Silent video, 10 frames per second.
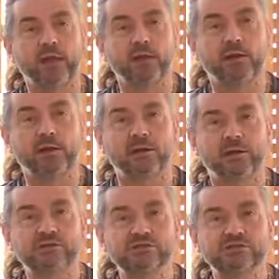in
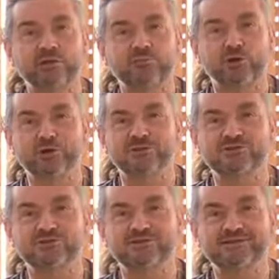
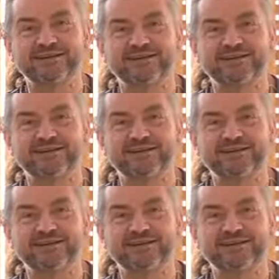Cyprus,